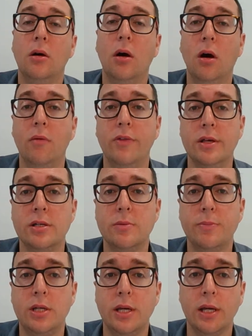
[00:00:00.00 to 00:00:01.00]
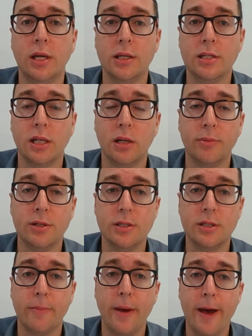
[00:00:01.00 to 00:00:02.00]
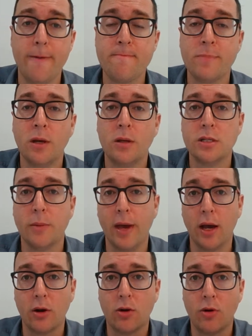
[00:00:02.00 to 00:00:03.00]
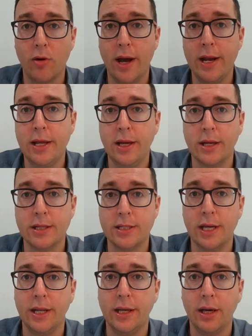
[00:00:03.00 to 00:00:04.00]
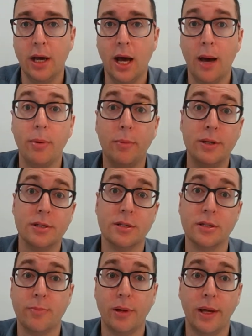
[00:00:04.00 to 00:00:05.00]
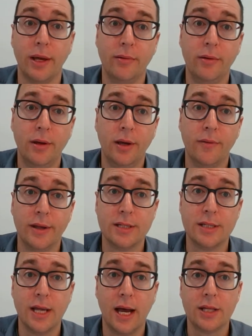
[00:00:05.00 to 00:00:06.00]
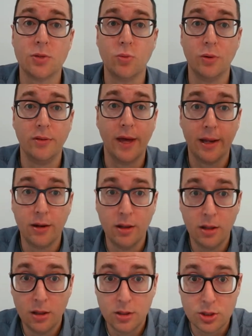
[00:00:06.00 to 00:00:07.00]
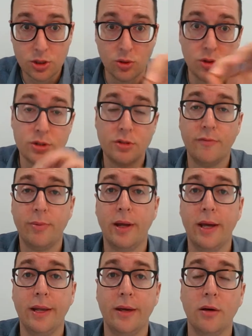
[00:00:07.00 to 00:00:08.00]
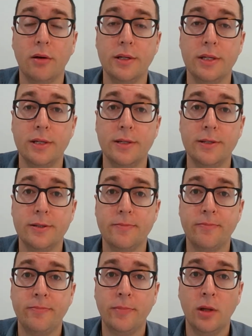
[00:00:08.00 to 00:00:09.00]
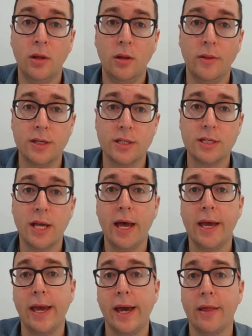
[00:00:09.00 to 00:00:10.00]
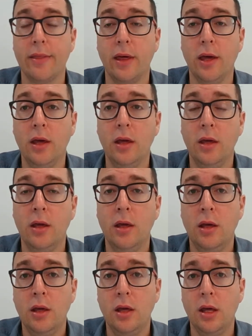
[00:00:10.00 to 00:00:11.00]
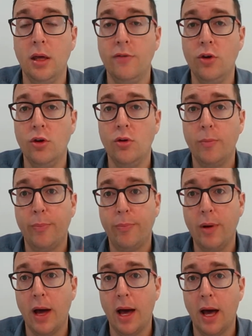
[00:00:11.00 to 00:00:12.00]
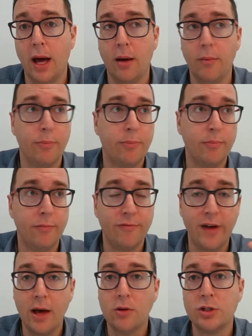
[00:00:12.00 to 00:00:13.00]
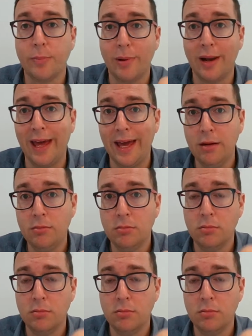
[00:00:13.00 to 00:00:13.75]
of this particular syllabus is about. It's about creating and setting up a business plan. That starts with that source of planning ideas. There's a saying out there, if you fail to plan,